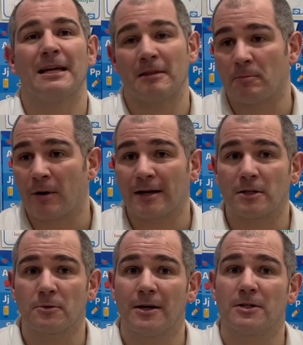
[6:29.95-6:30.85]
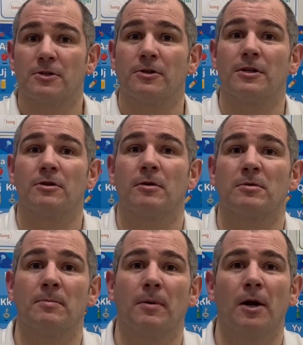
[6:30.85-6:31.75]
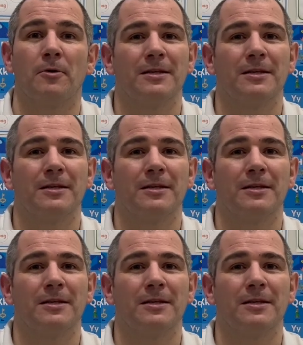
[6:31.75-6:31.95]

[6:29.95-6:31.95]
Eh, the practice questions are in the description below.